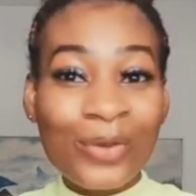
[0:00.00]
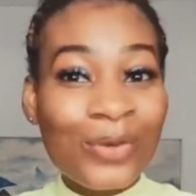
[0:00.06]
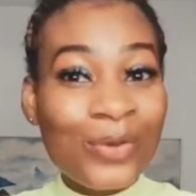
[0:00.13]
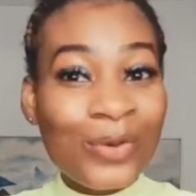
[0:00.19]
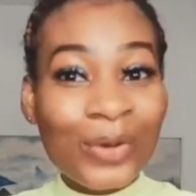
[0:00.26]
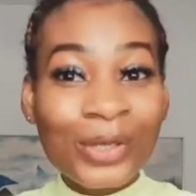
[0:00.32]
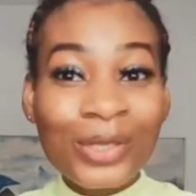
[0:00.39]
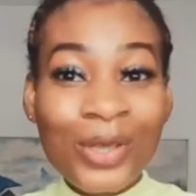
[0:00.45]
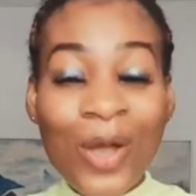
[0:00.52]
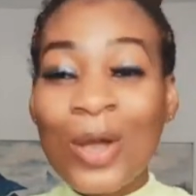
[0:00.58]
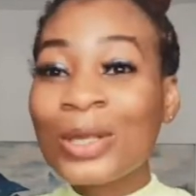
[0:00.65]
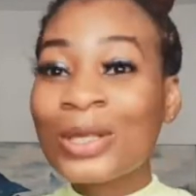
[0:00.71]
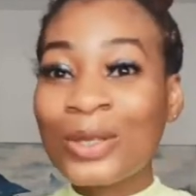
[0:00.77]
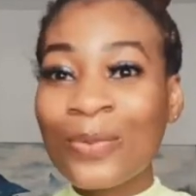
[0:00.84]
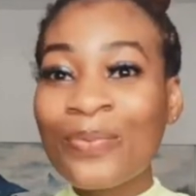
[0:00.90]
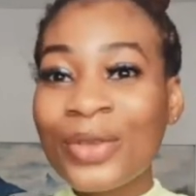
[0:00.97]
good or
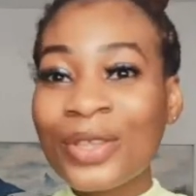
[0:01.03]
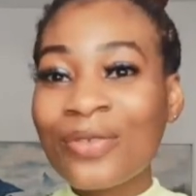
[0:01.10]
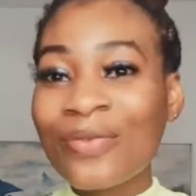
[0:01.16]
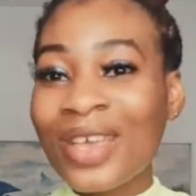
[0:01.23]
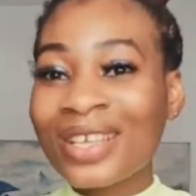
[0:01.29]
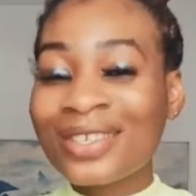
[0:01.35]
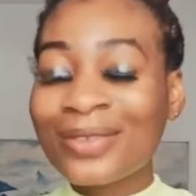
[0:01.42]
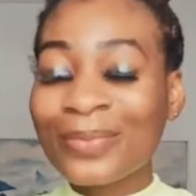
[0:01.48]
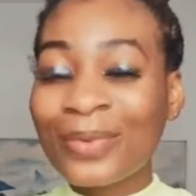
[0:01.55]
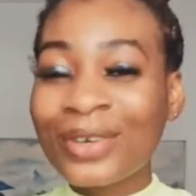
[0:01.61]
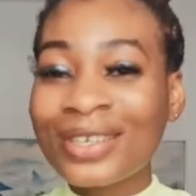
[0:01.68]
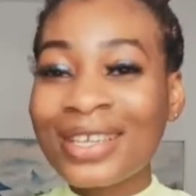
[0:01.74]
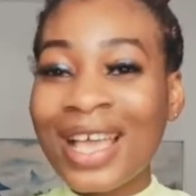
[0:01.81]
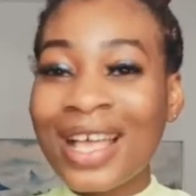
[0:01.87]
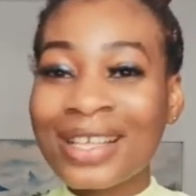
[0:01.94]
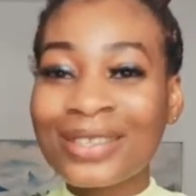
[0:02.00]
stupid
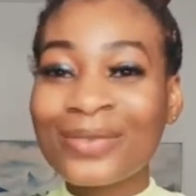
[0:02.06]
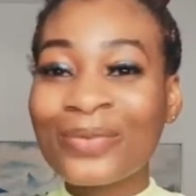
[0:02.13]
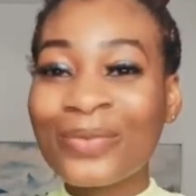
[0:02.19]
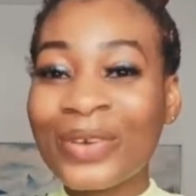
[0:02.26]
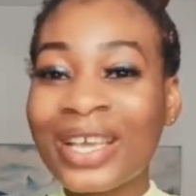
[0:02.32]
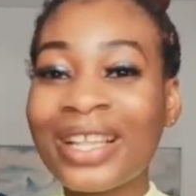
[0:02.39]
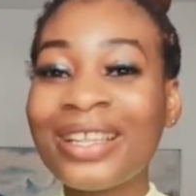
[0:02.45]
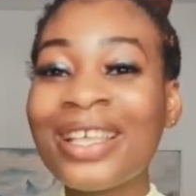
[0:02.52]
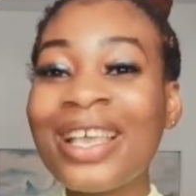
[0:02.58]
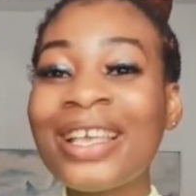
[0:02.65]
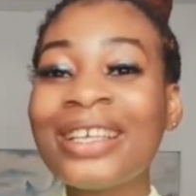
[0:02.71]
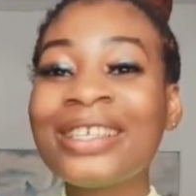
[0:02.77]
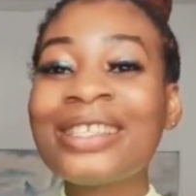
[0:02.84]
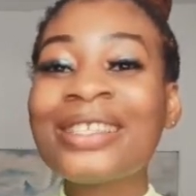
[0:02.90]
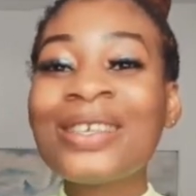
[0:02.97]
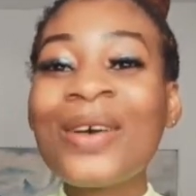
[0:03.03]
response as well
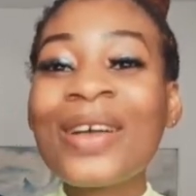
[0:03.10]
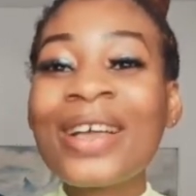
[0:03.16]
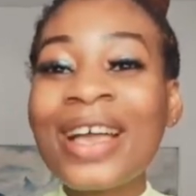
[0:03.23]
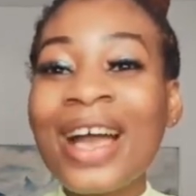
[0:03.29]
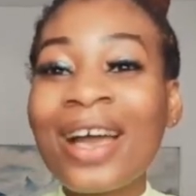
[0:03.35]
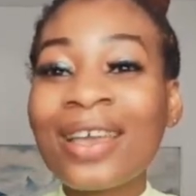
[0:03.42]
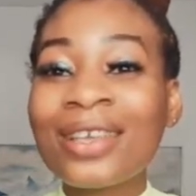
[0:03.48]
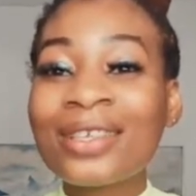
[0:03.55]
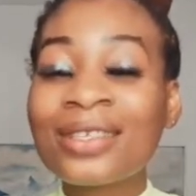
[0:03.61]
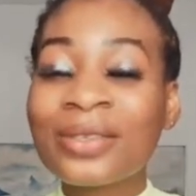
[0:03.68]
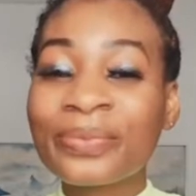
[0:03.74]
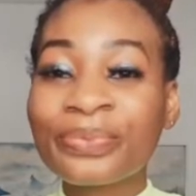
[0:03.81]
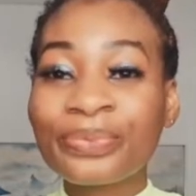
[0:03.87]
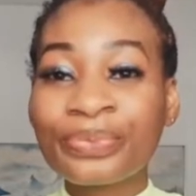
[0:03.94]
so guys